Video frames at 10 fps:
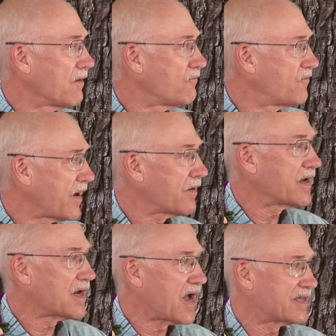very
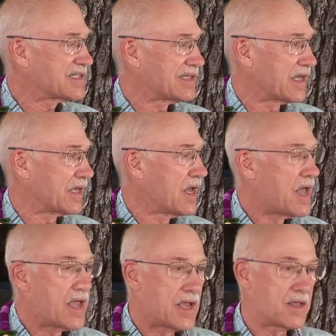nicely
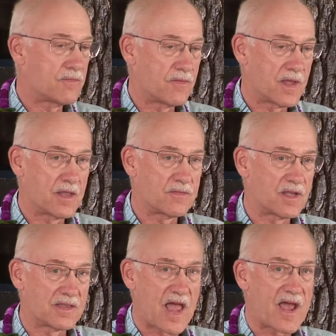in the
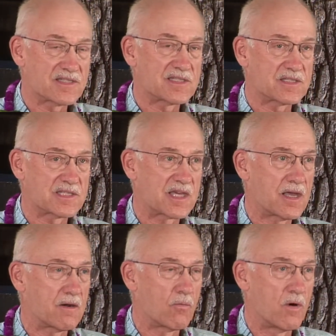last
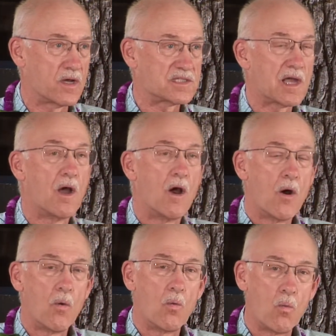skit was,
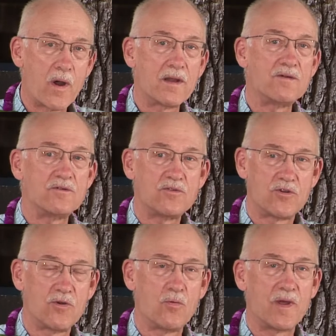when
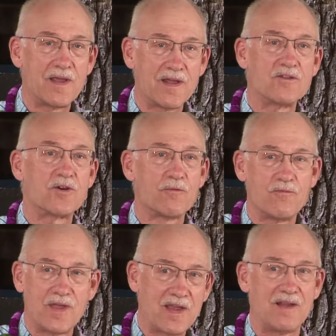do we
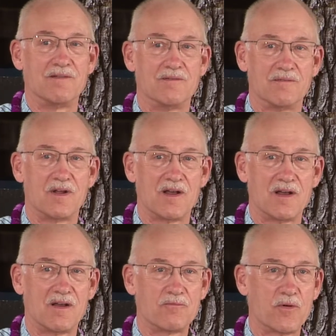intervene
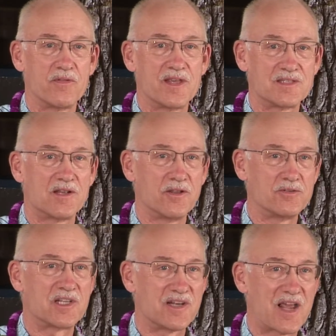for these
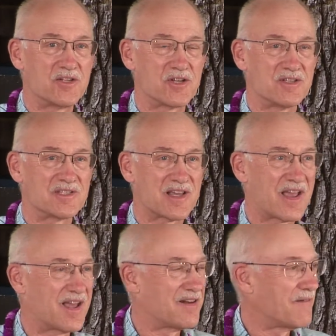hallucinations?
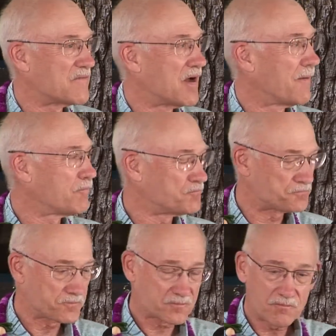And
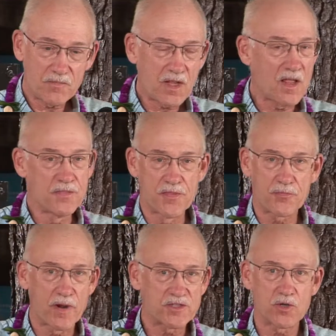the
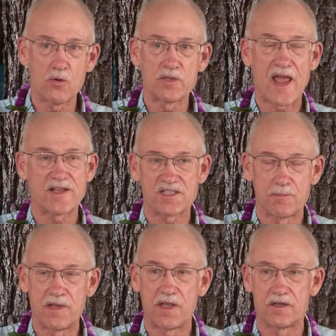threshold has to
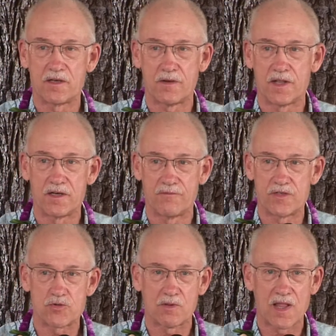be
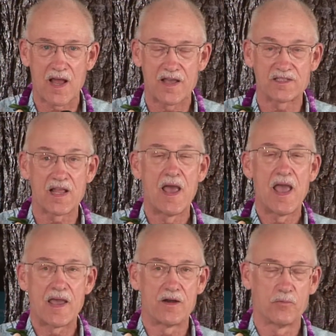individualized,
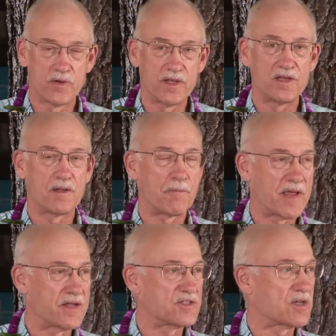and it really
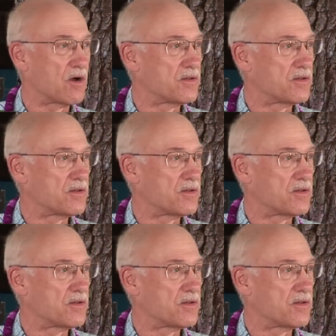depends on